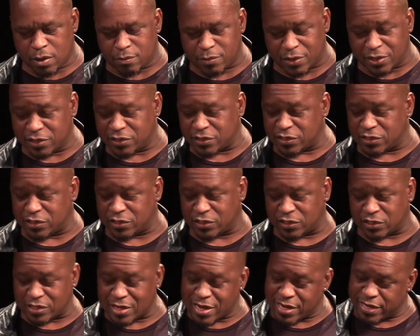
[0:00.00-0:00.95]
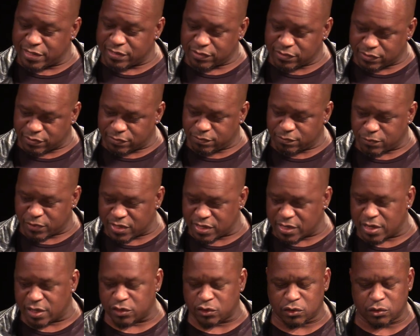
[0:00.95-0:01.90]
Because this is science, we
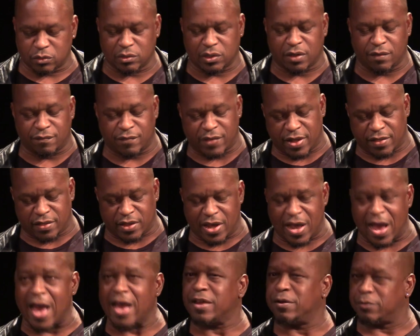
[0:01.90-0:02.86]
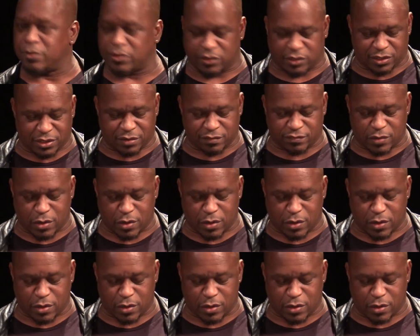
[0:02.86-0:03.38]
cannot truly vet the accuracy of